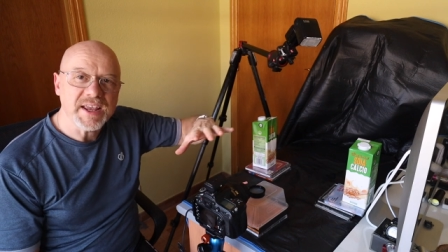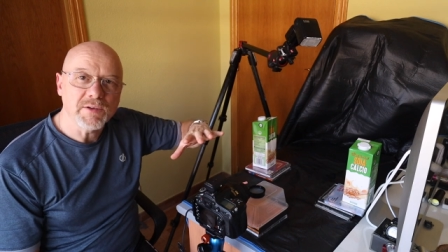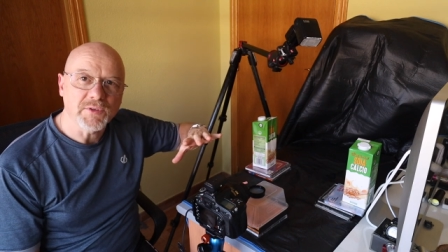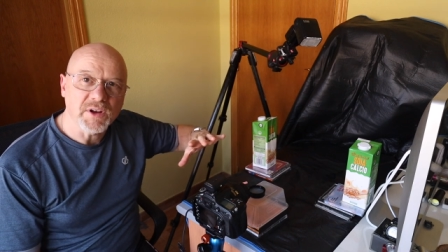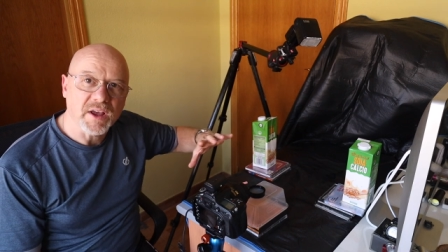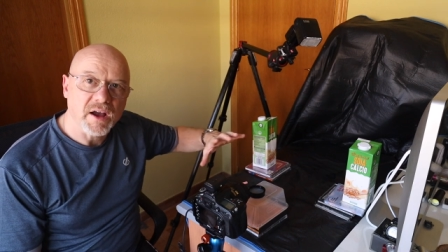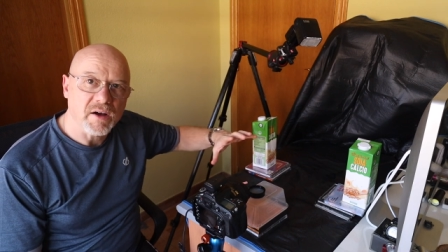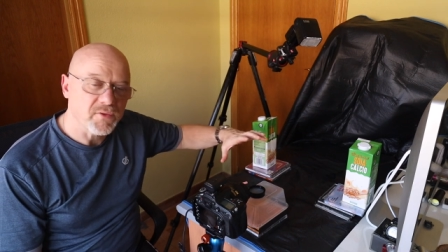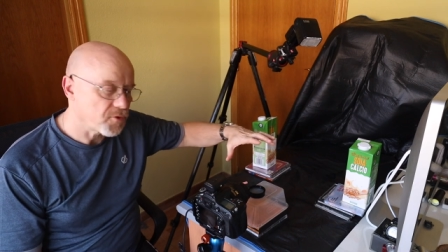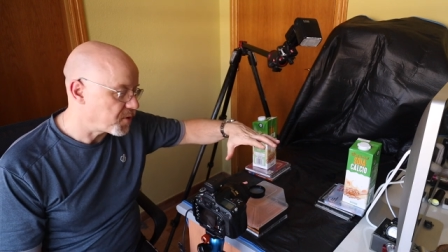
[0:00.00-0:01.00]
even
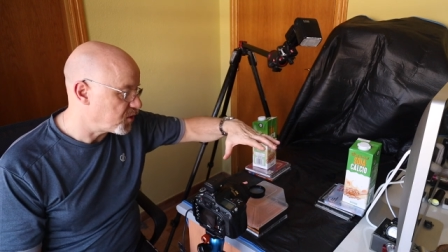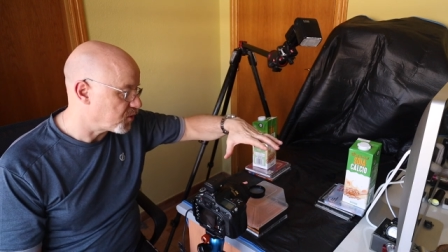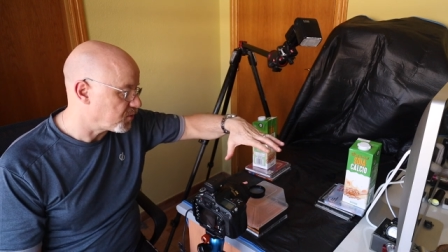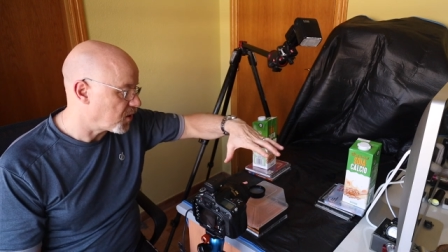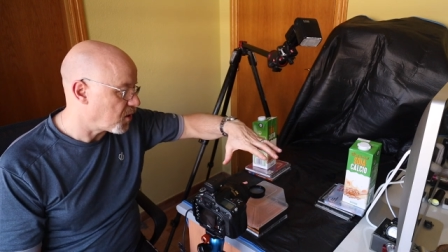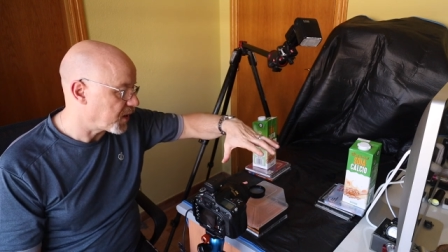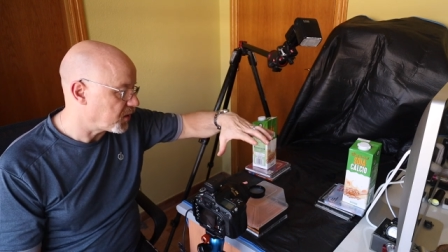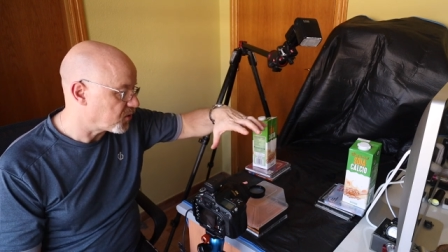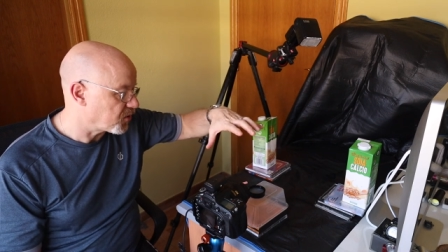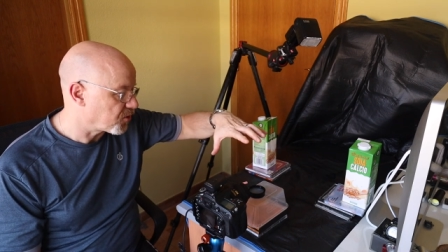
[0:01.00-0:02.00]
coverage of
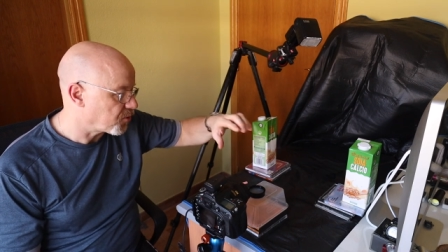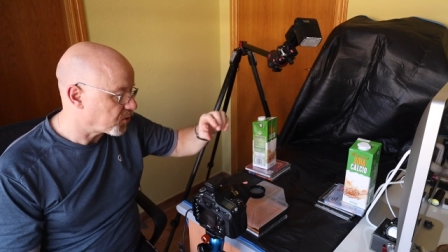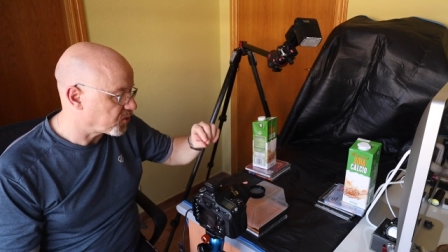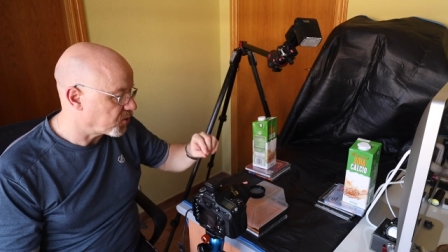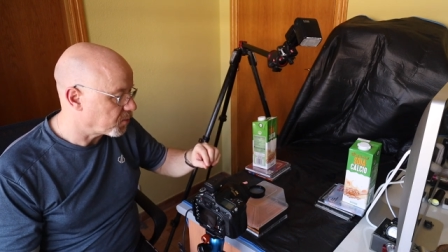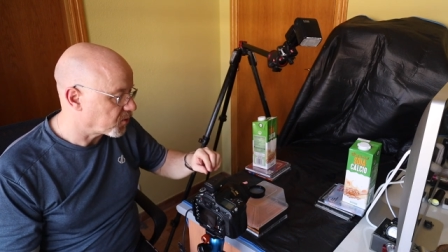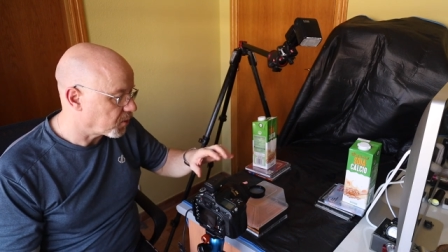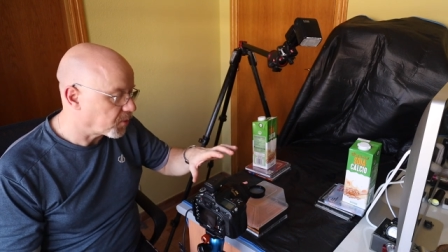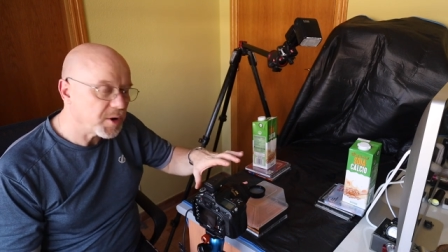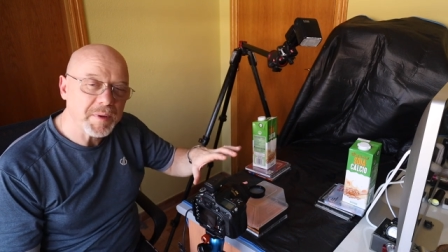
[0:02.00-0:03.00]
light across them.
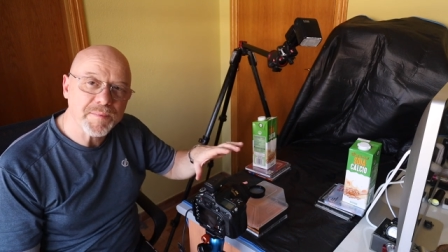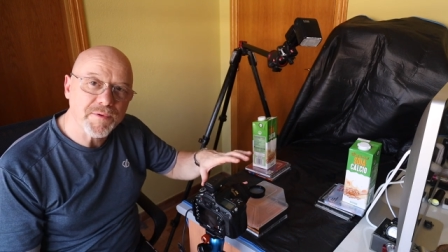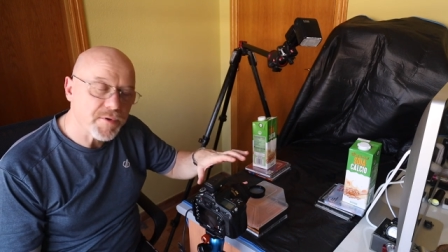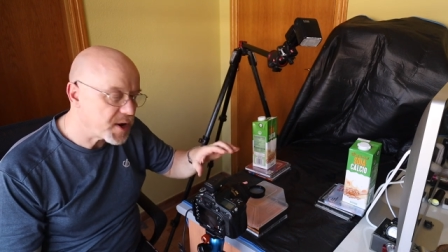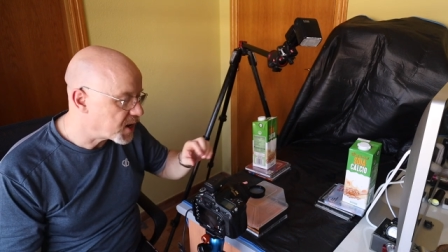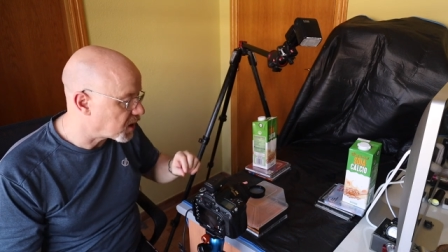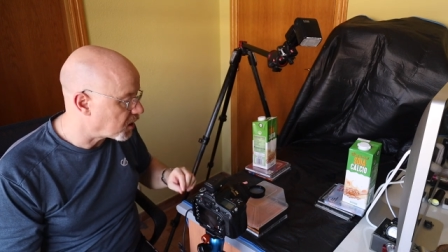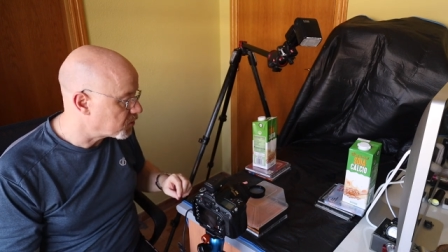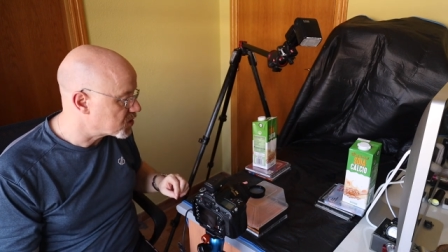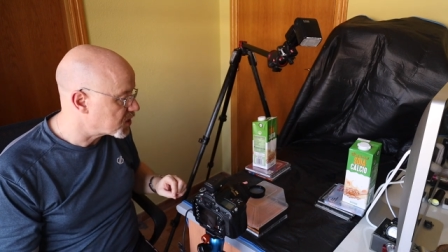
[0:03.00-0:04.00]
So I'm going to be pretty
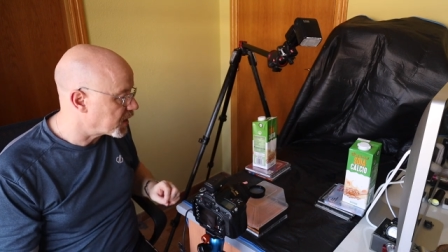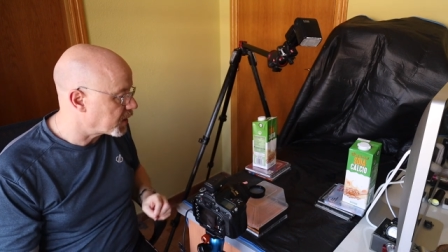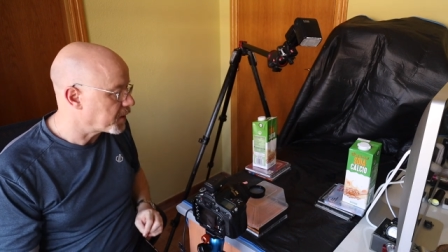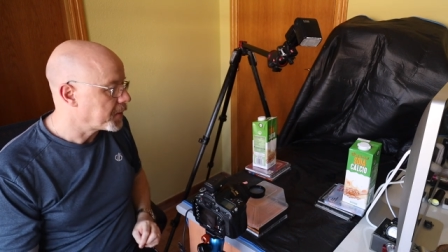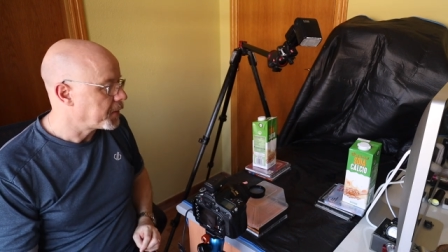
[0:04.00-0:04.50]
close in.